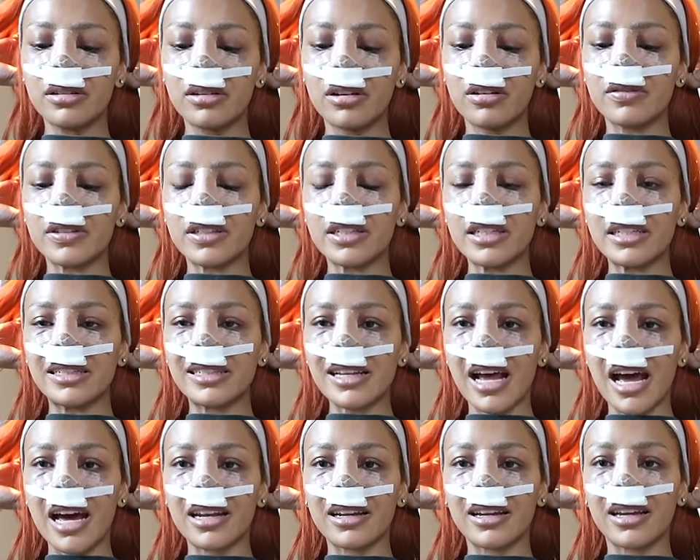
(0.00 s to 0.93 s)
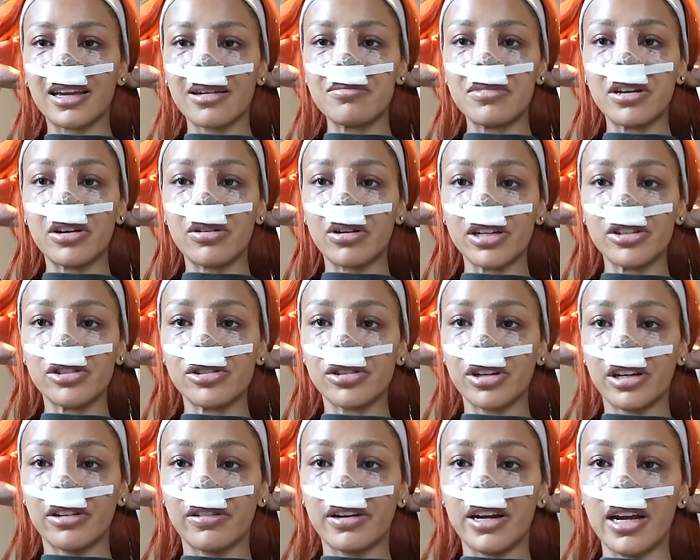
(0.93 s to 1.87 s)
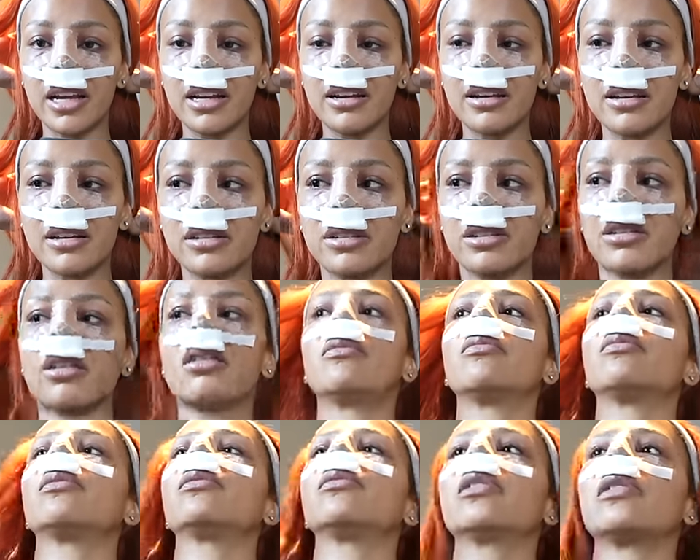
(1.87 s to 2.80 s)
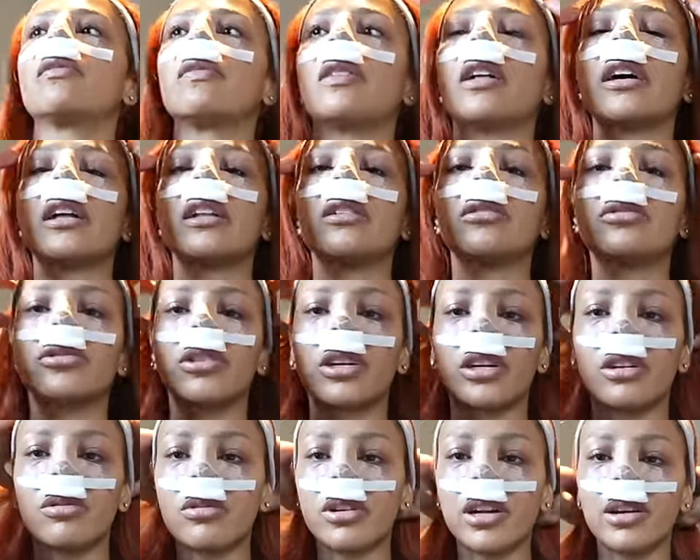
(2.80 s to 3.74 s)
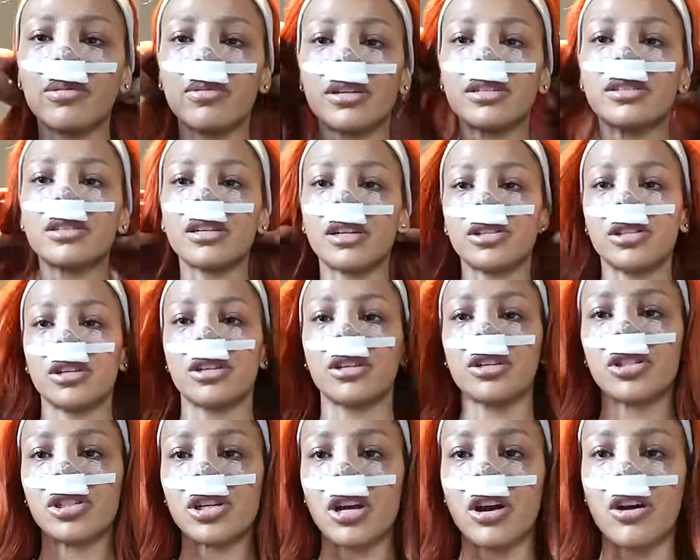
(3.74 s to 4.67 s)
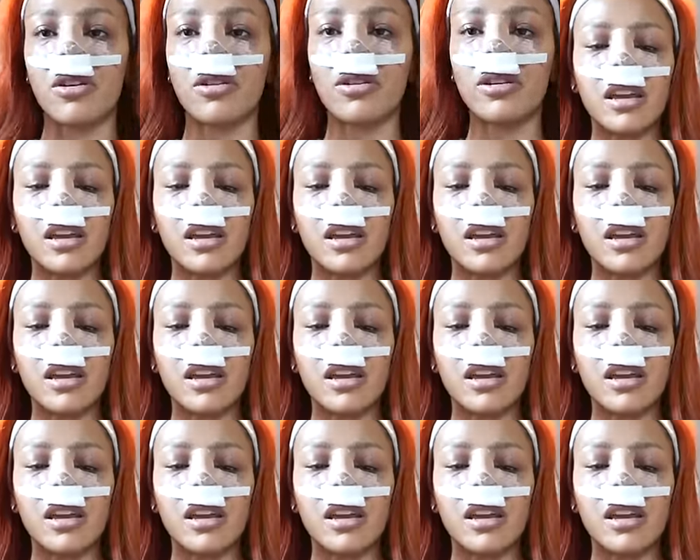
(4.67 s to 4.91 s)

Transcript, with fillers: Obviously, sad and can be quite triggering so we'll give like a little trigger warning, but it's such a good show.